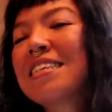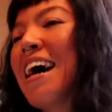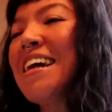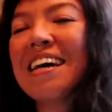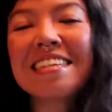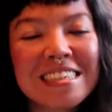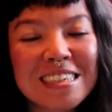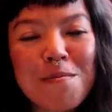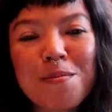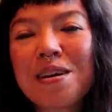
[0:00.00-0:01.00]
Thailand is
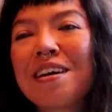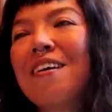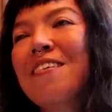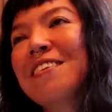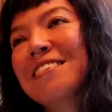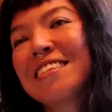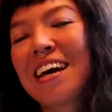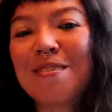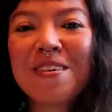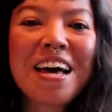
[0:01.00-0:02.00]
summer all the
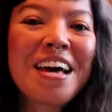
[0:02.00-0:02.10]
time.